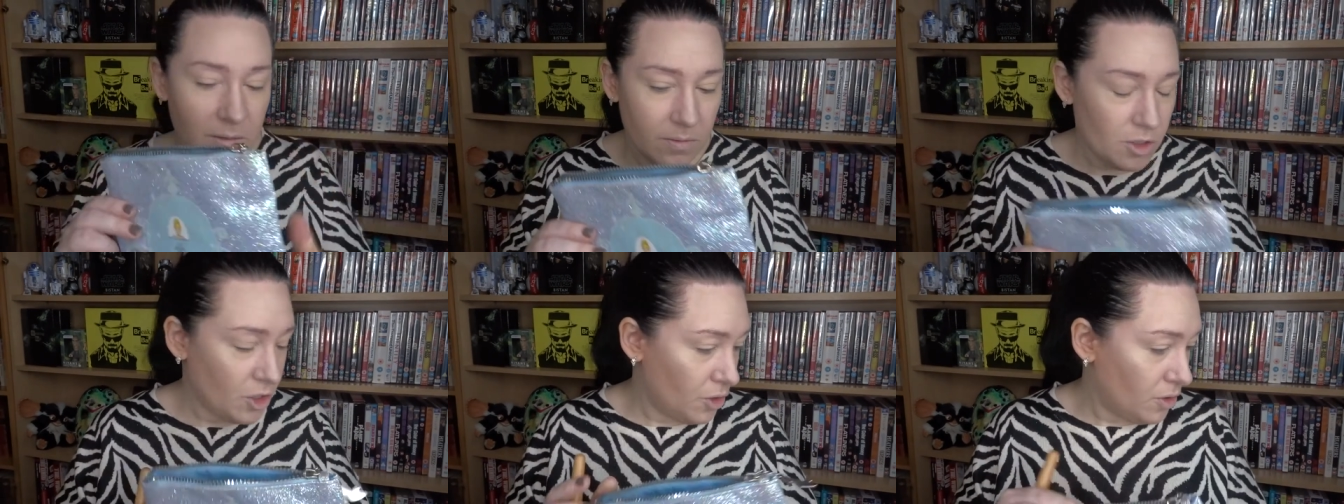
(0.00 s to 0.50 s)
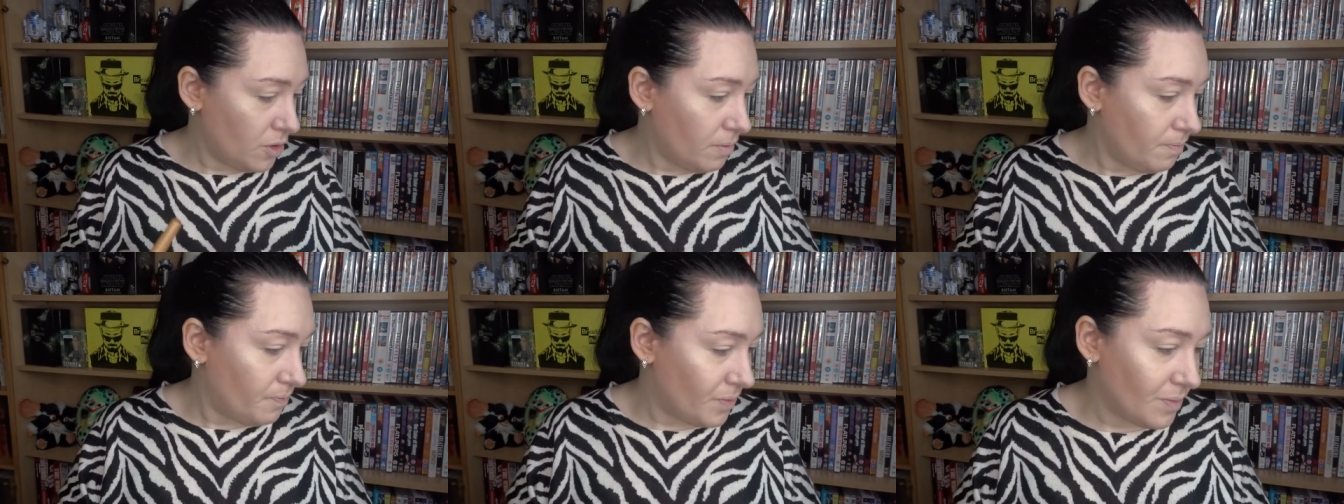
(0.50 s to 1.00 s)
shoe
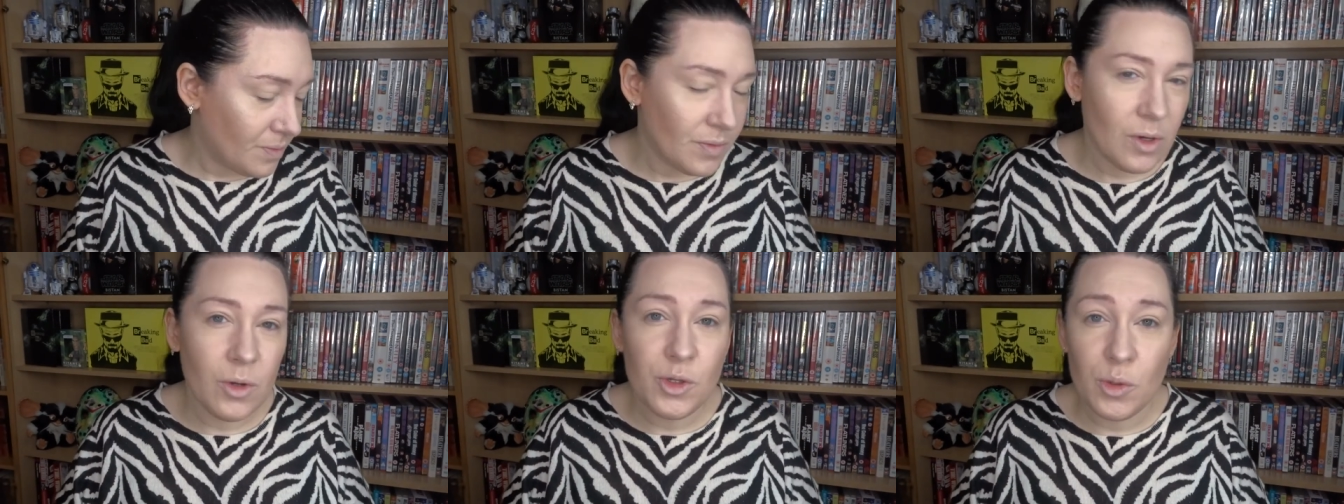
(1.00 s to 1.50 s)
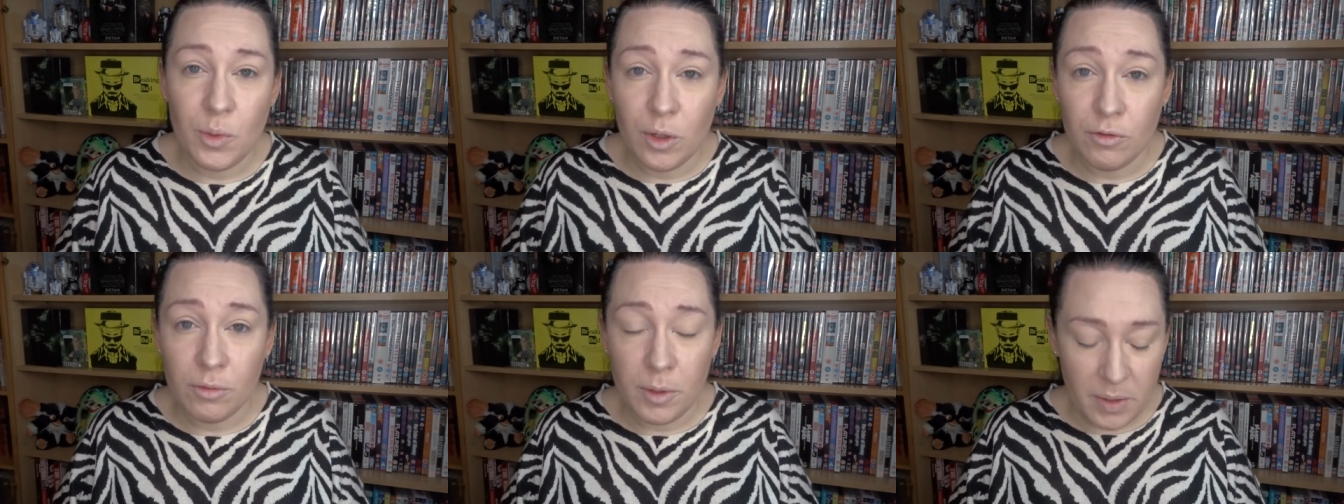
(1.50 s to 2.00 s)
on. I also
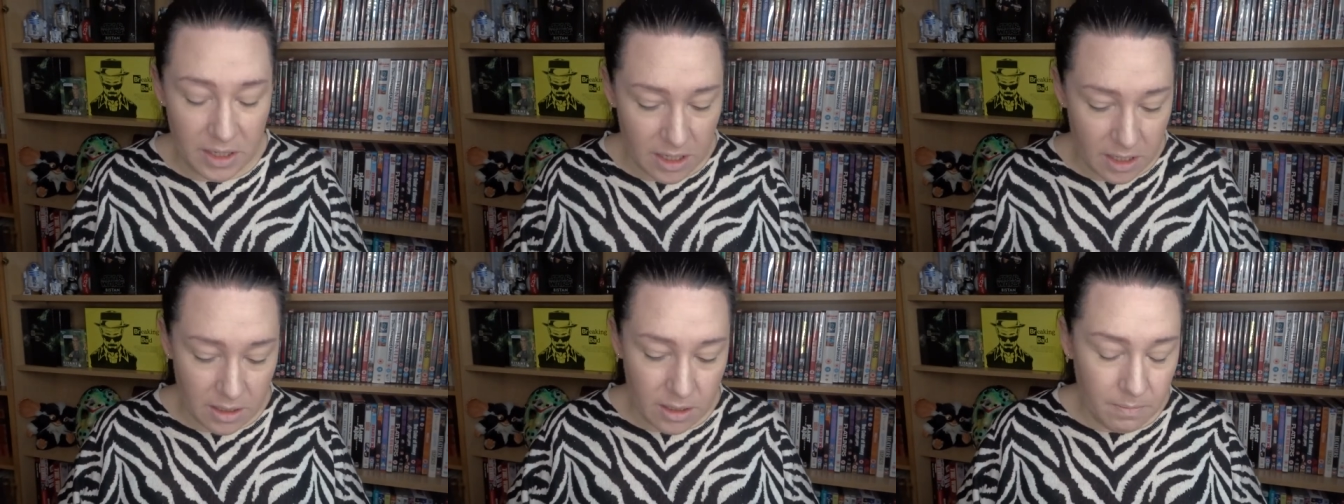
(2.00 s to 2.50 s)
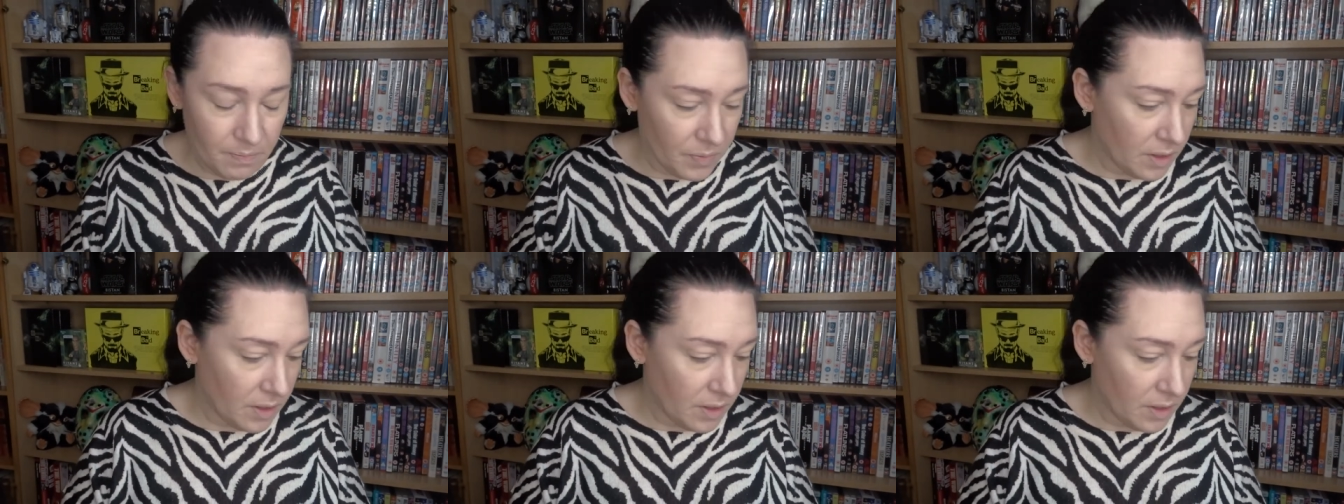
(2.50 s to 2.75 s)
bought from my bag Kelly.